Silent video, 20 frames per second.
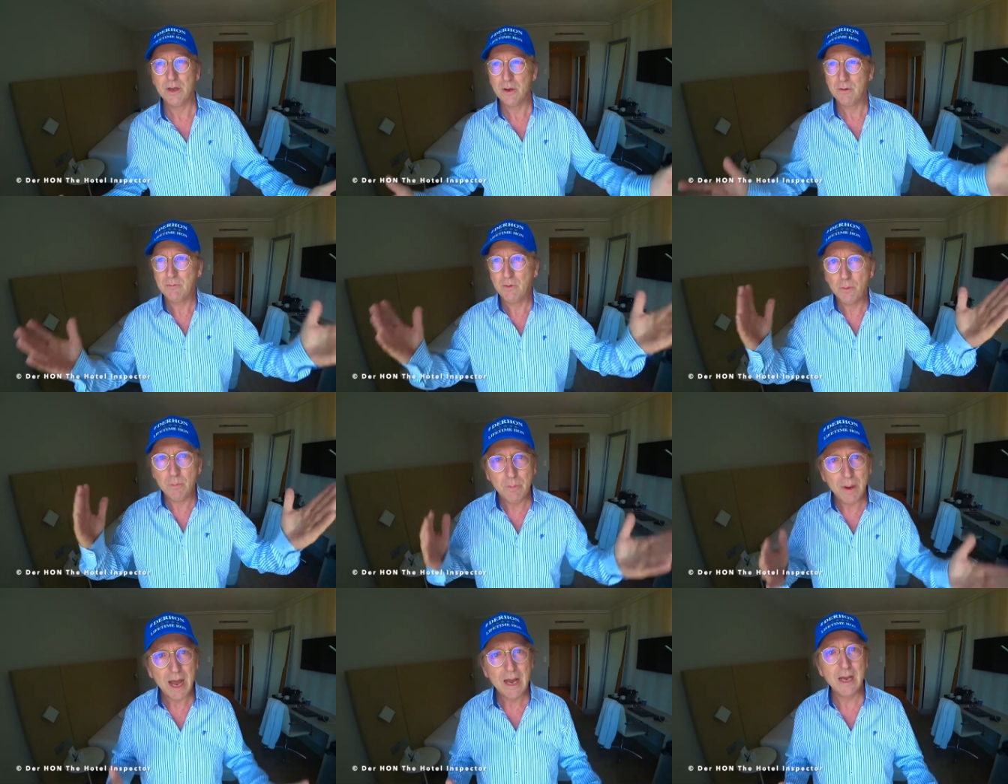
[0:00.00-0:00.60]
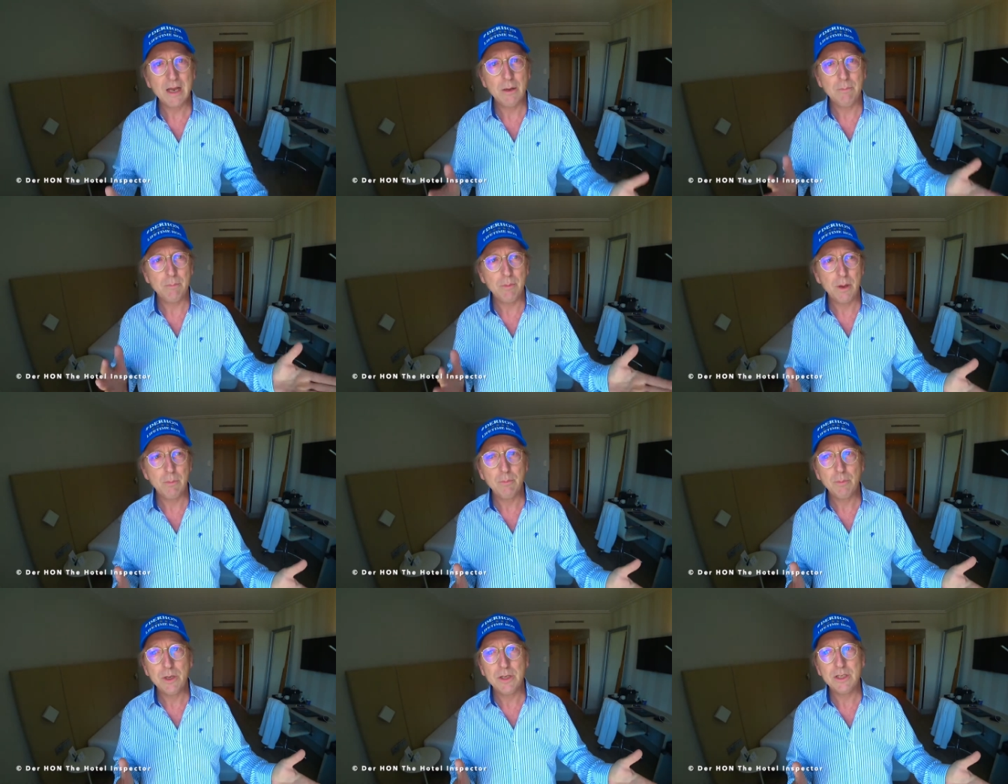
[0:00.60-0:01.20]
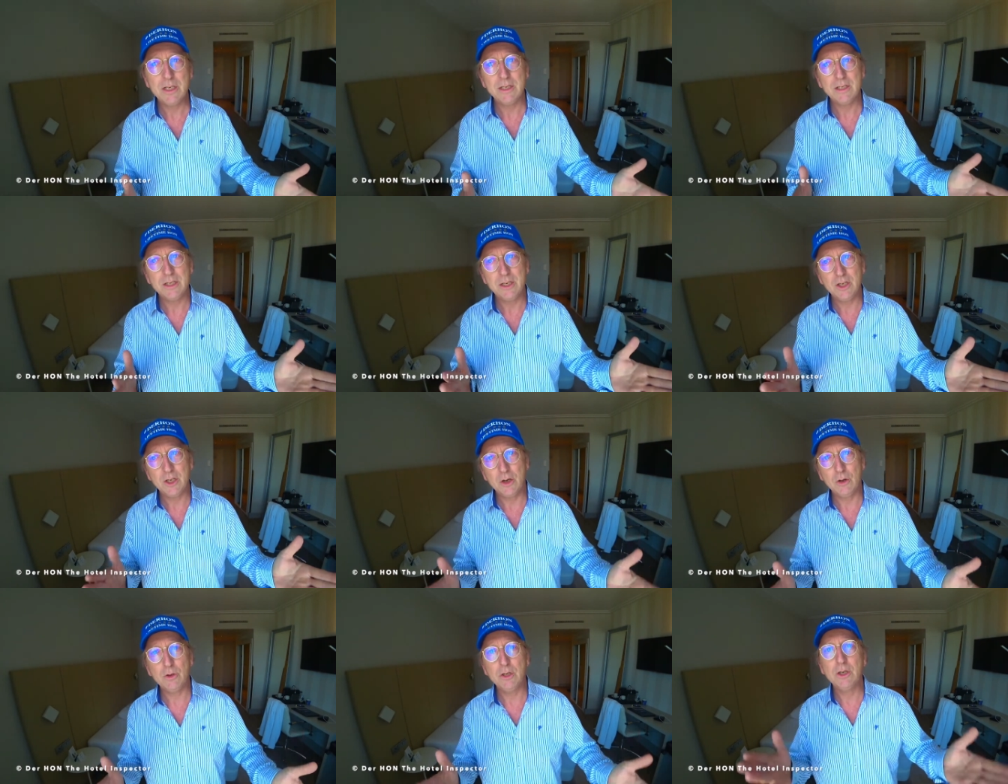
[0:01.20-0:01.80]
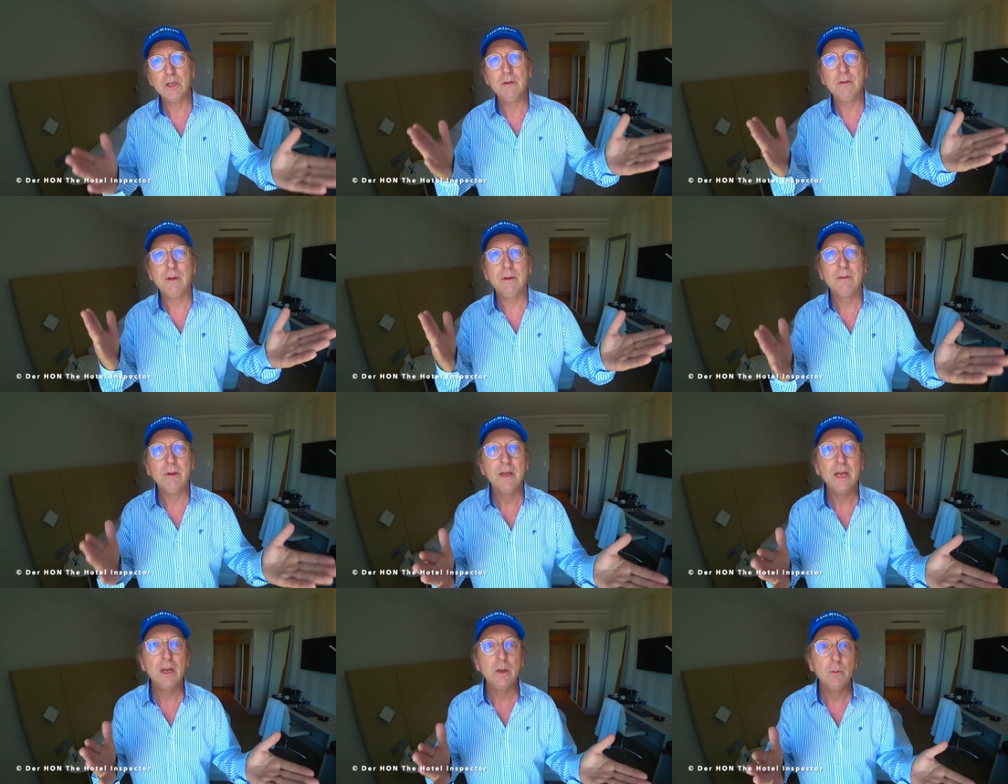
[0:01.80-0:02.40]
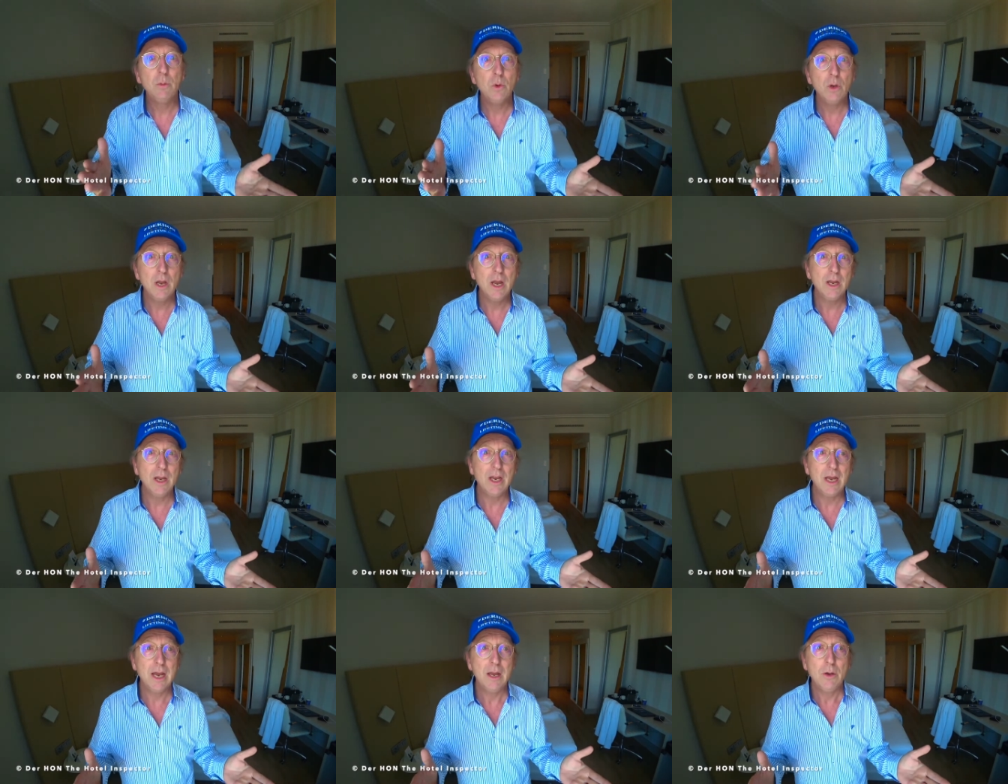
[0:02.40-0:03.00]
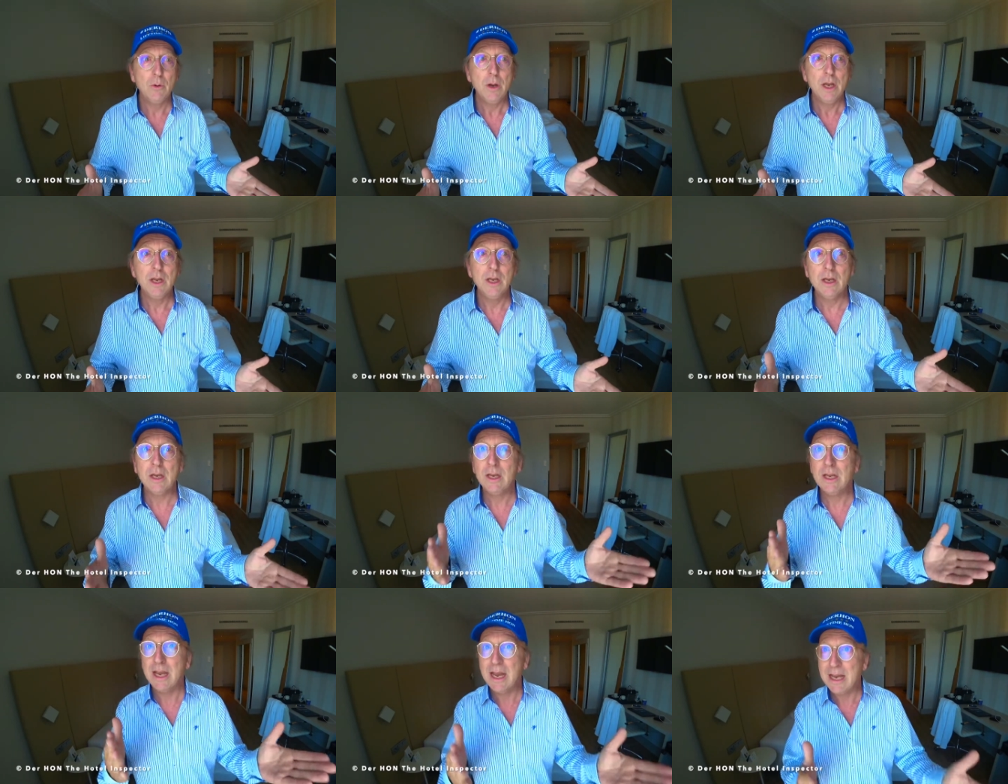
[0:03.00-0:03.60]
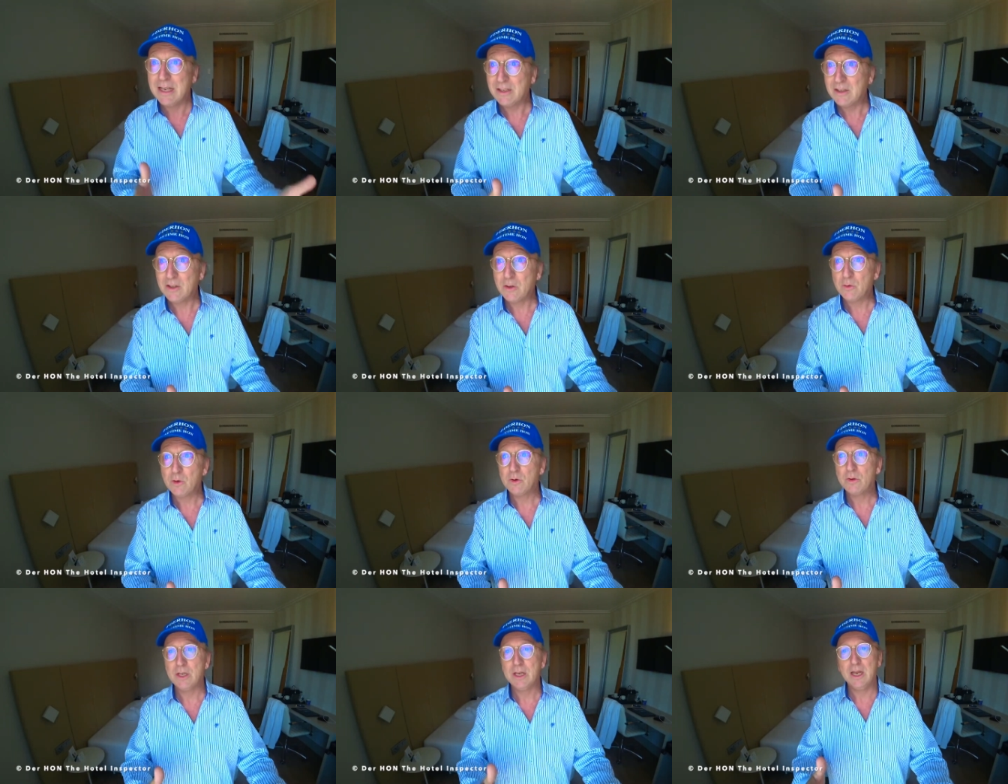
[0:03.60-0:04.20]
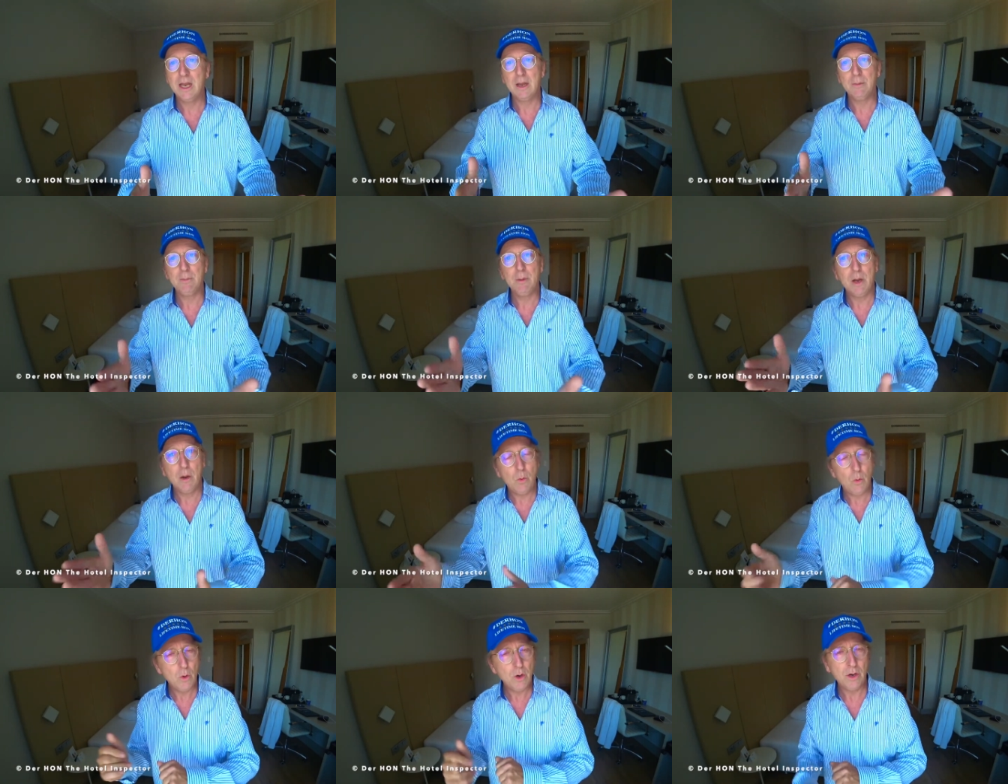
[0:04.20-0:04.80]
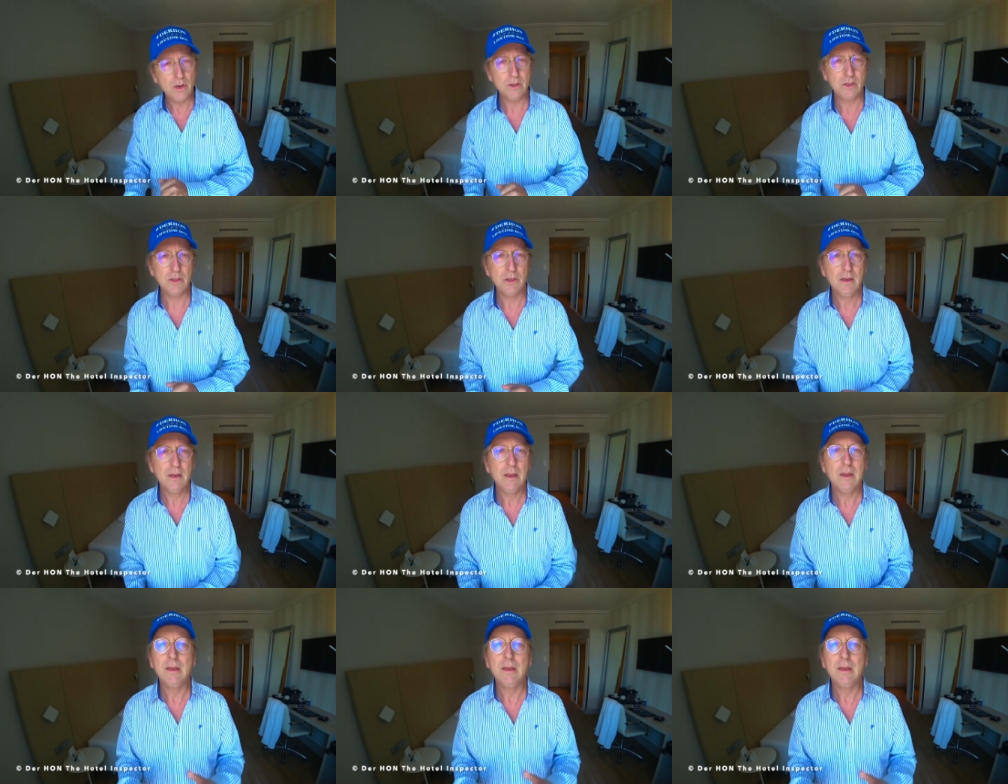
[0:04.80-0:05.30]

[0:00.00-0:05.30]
For platinum members, it's included if available, unlike regular guests who only come here once.